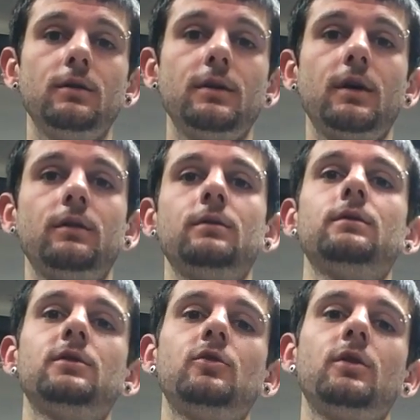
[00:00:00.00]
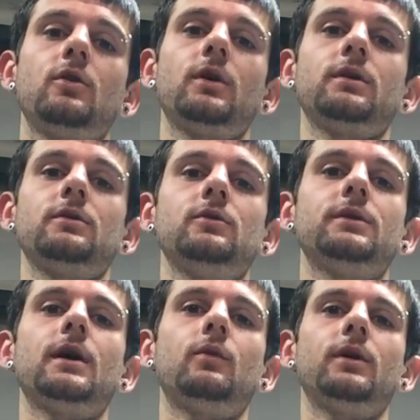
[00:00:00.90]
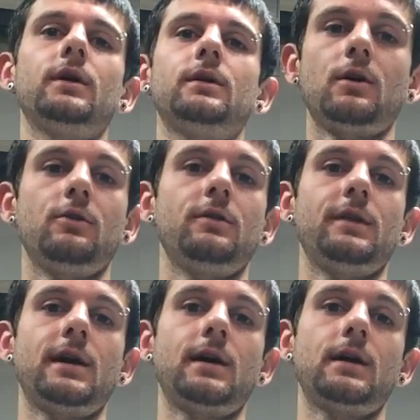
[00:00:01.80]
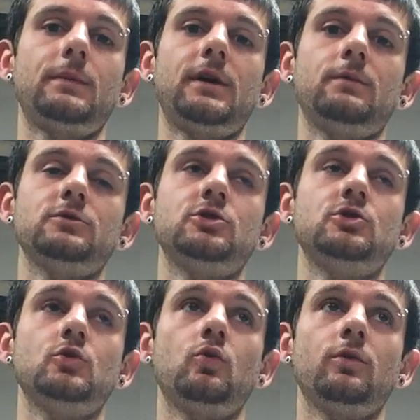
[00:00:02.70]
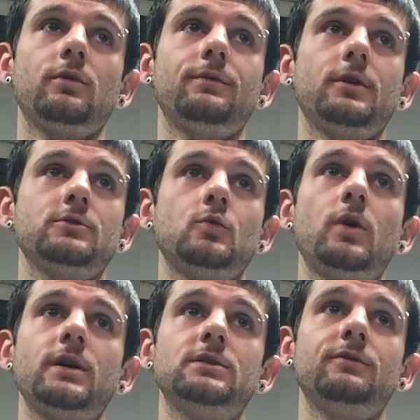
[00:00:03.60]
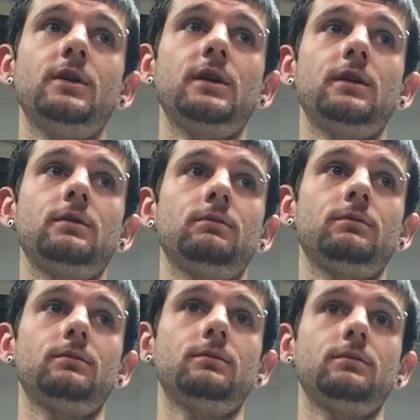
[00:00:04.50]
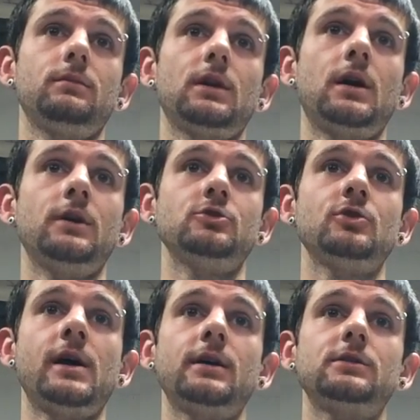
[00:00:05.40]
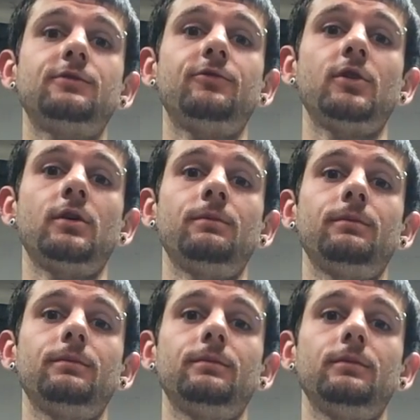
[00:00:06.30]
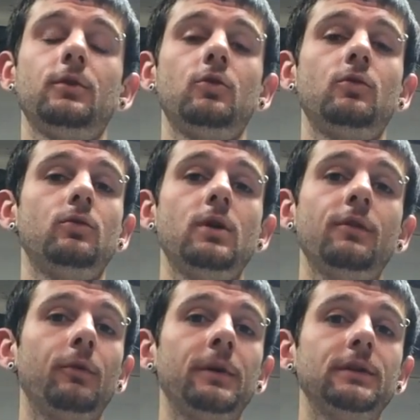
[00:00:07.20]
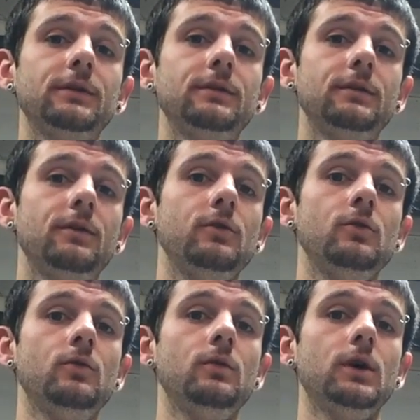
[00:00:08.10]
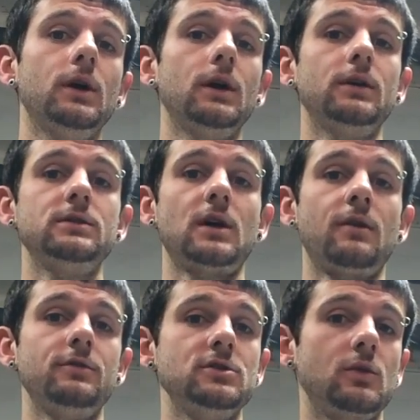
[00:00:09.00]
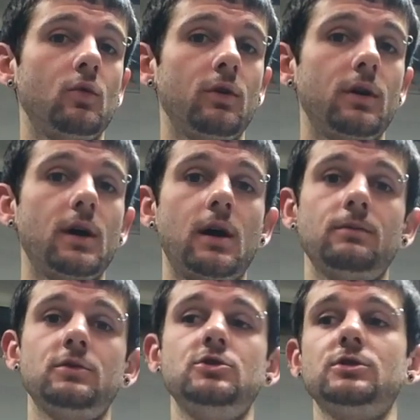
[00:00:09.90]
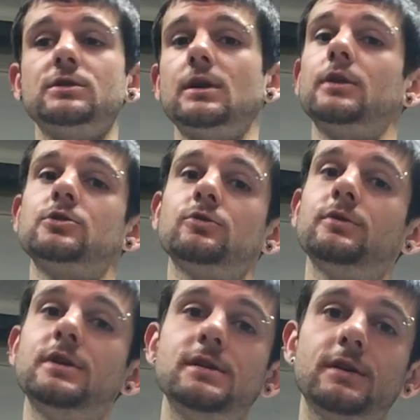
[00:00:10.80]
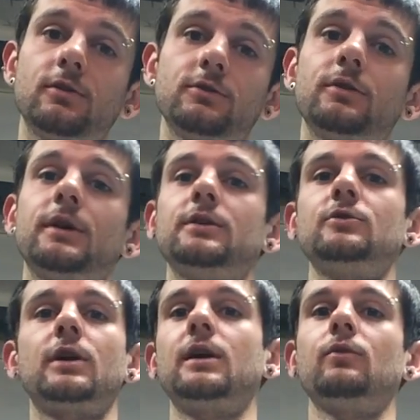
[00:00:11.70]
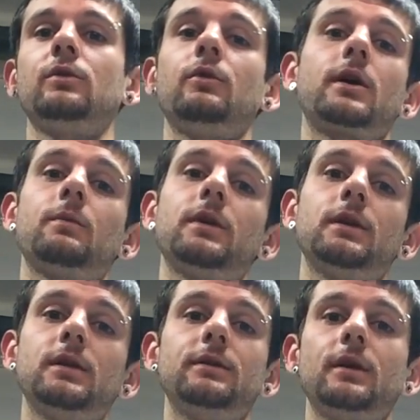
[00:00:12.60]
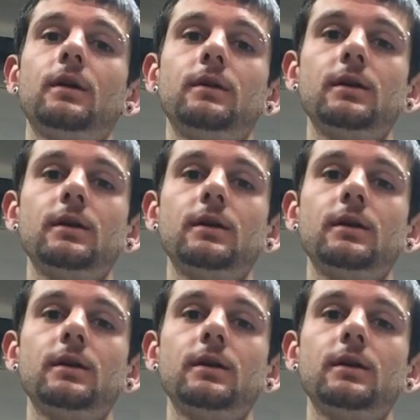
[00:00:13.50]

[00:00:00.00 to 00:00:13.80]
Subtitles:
then you can go ahead and do it that way. Other than that, I mean, I'm sure there's ways of getting contracts from local governments to do salvaging work. I'm just not sure the details on that, so I can't really recommend anything like